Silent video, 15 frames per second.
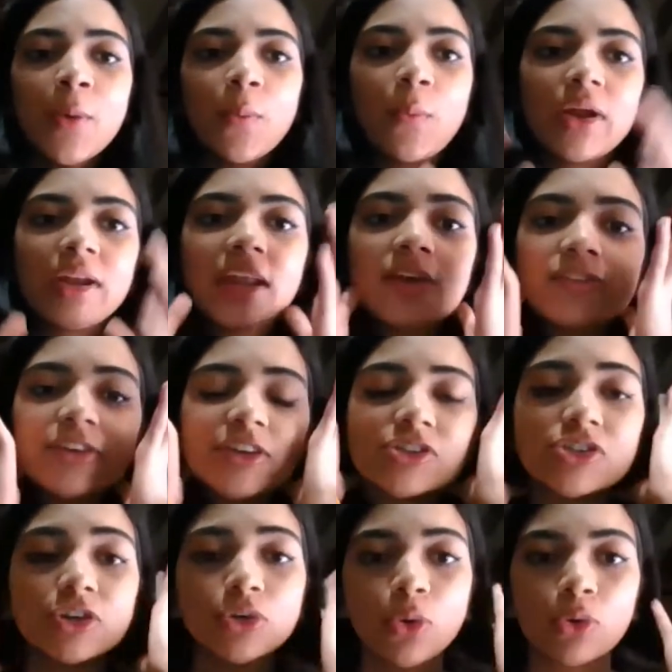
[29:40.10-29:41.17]
whatever
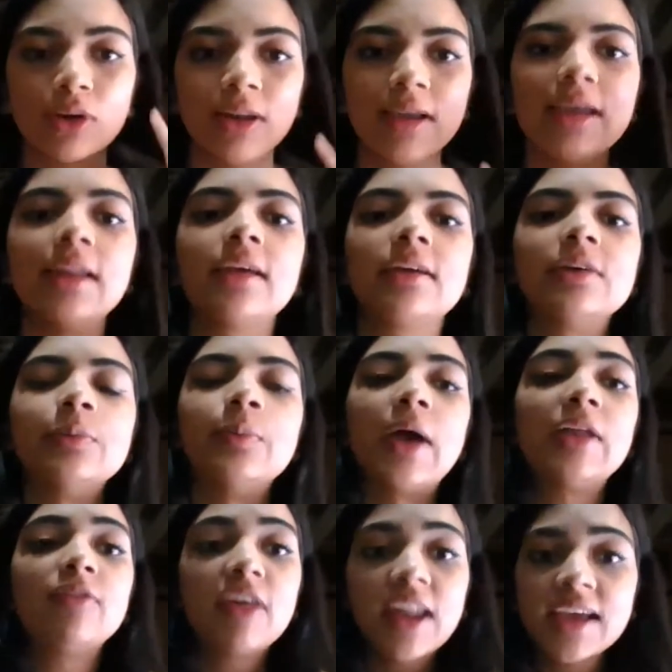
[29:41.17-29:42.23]
is your total income,
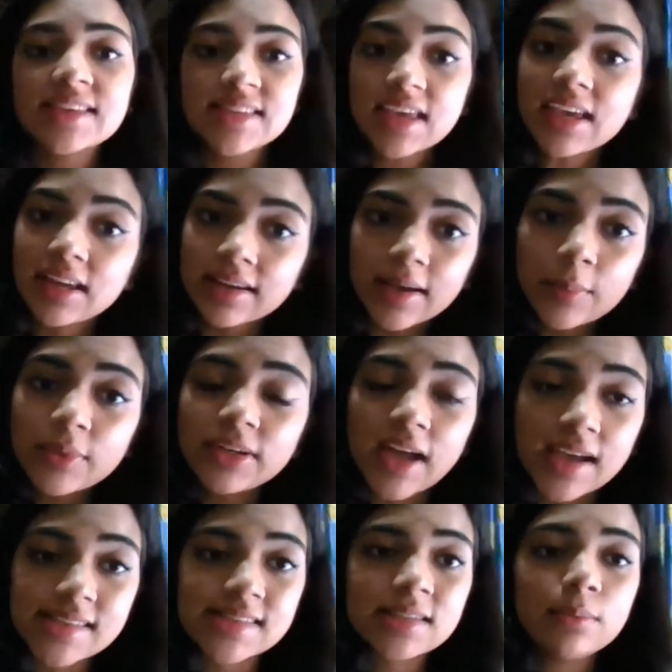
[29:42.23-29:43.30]
and when I say income, it
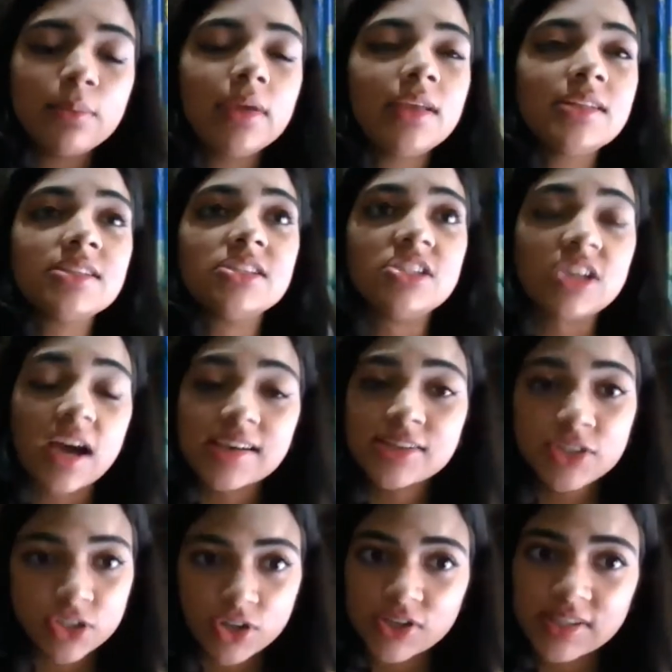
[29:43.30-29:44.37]
doesn't mean
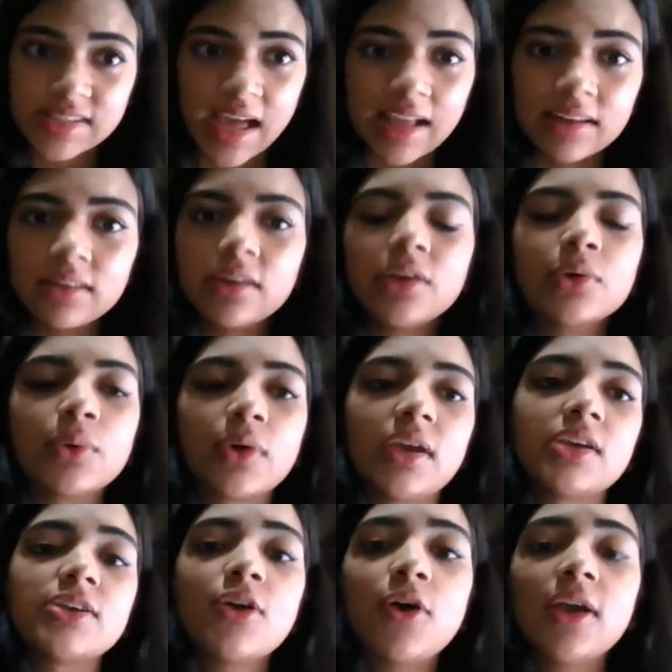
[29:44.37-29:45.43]
just your salary,
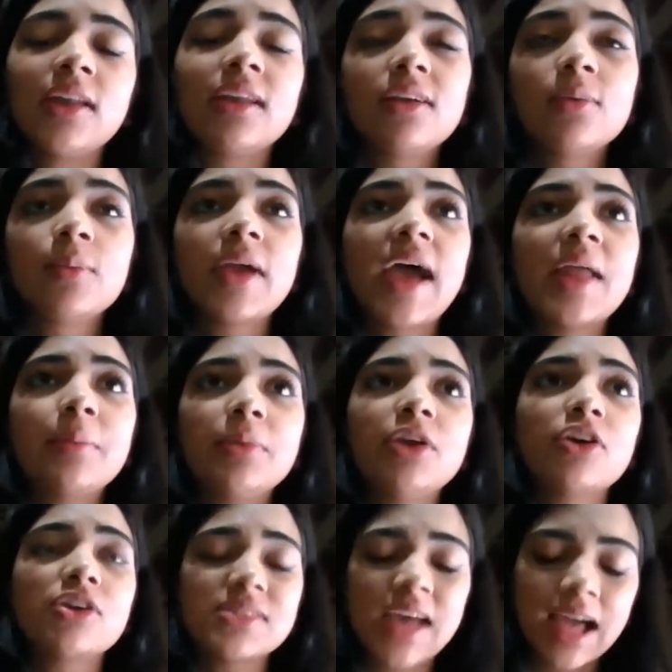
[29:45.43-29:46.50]
okay? Your income can be
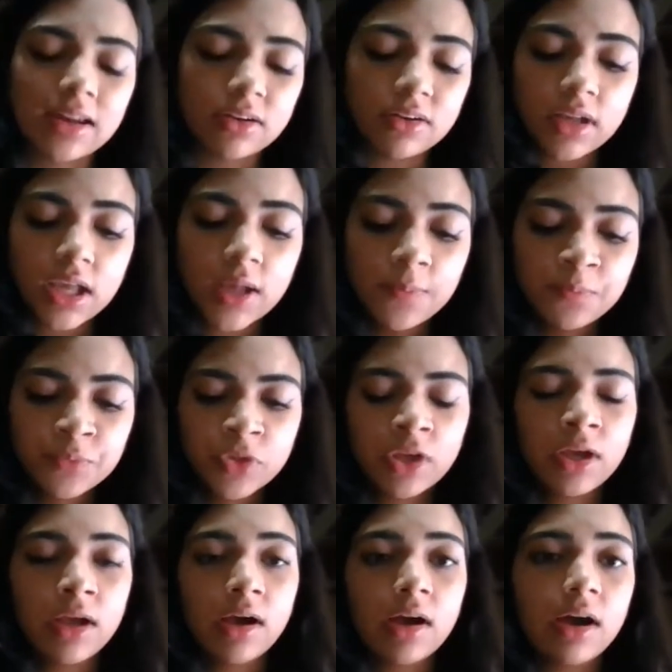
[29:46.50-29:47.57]
your salary
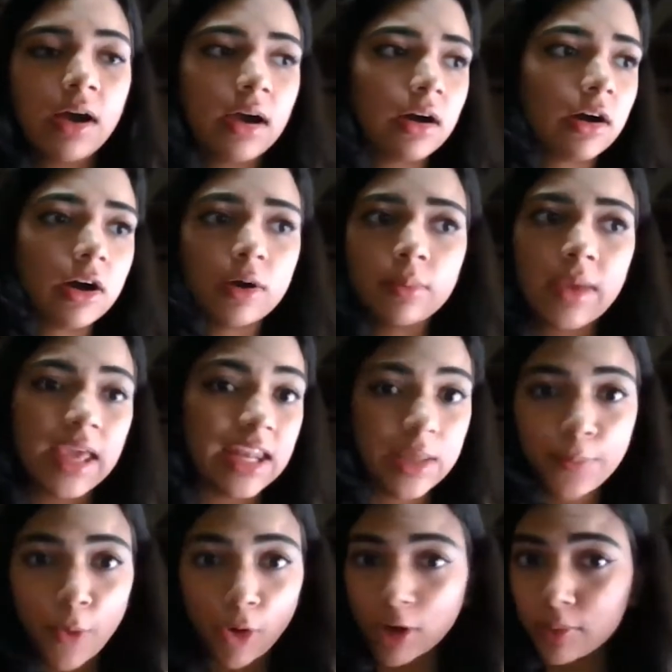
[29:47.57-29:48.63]

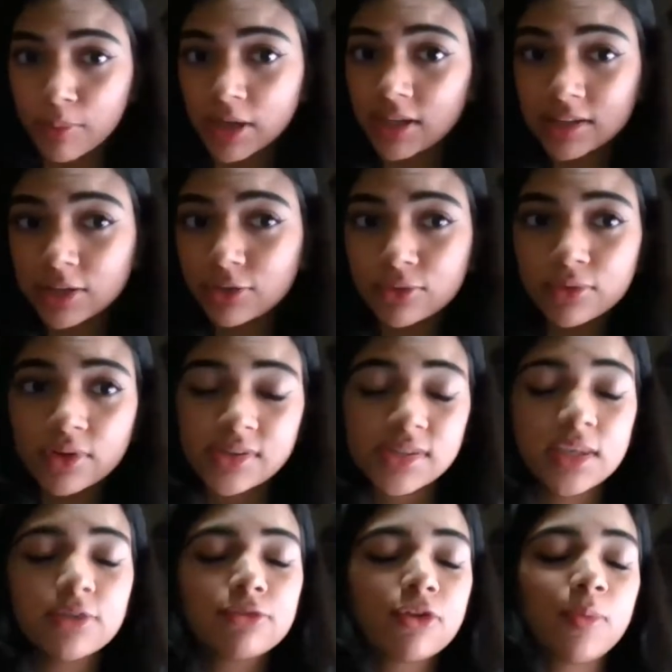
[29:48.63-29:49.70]
any pocket money that you
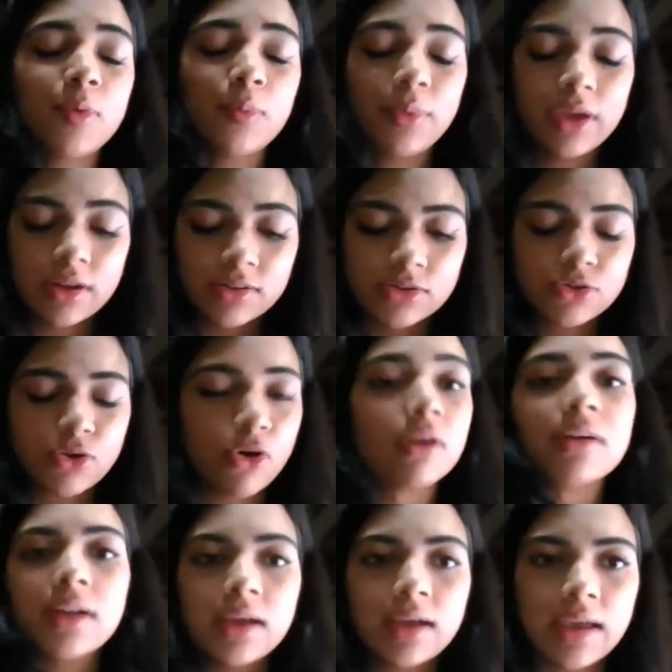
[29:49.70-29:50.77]
receive from your parents
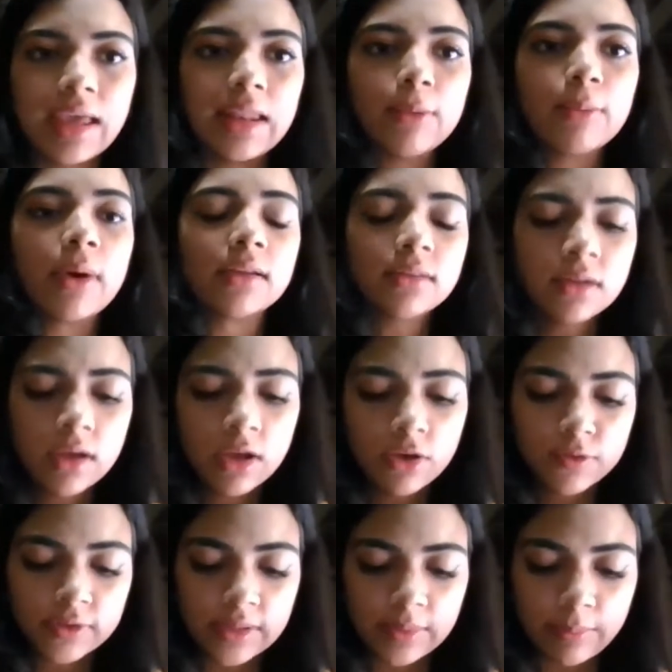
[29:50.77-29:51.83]
or anyone
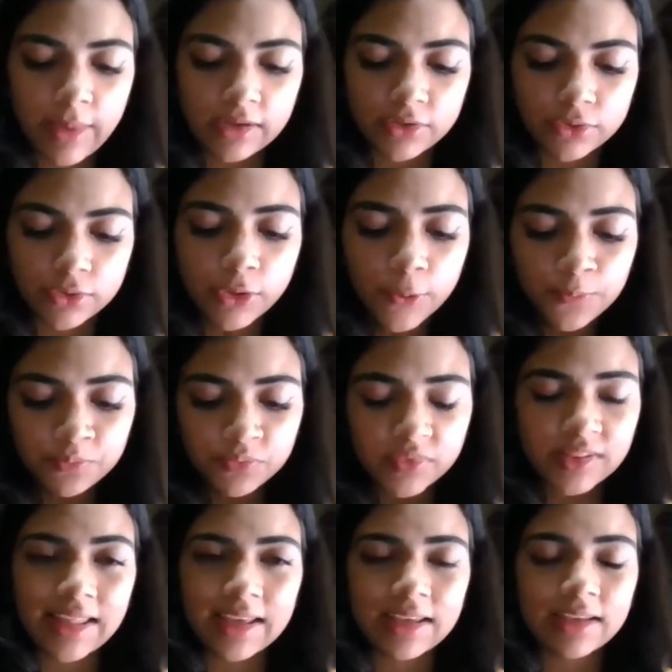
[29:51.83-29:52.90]
for that matter.
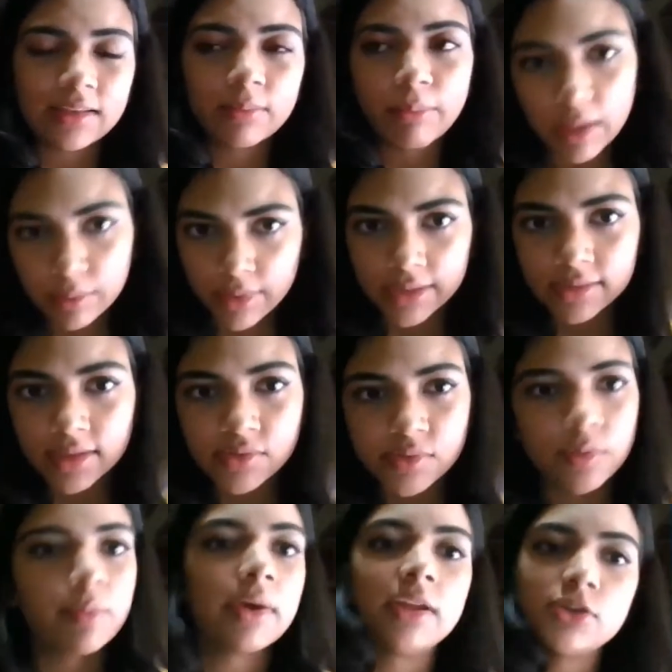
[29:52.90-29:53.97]
Like my brother
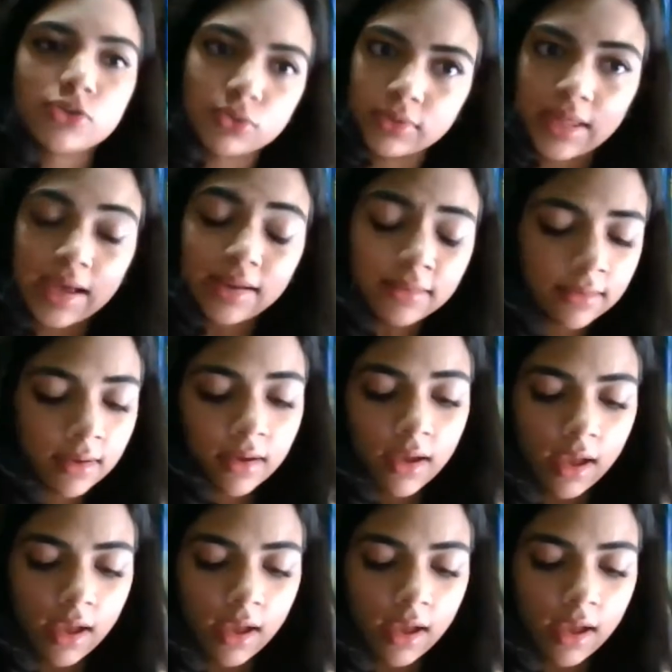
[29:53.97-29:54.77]
gives me money, so that